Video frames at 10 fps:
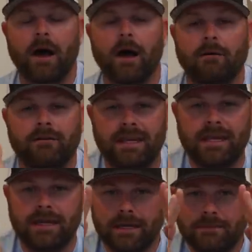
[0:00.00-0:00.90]
of
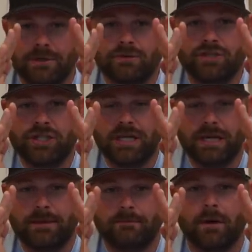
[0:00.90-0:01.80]

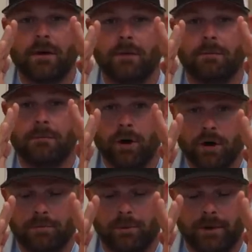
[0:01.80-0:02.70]
EWG
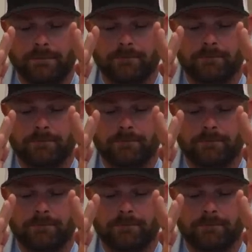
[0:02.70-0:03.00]
hook point.